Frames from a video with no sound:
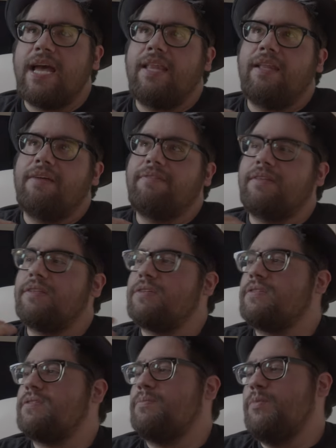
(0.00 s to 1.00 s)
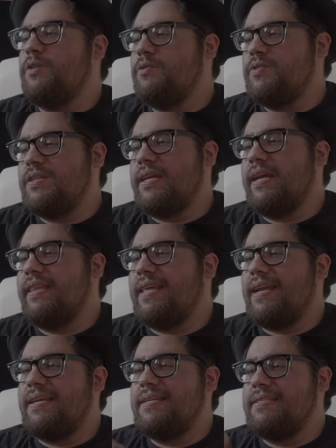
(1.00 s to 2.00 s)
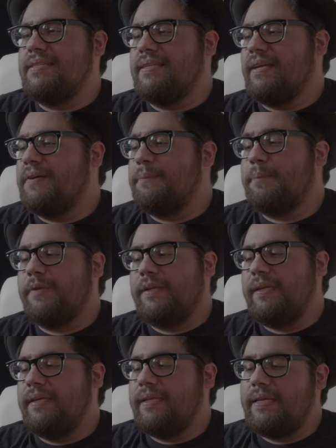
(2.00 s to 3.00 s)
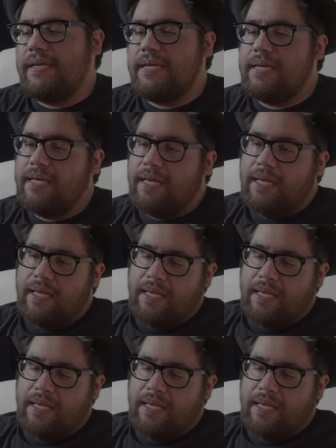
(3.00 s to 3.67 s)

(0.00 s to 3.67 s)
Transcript: I love that there's music that isn't completely,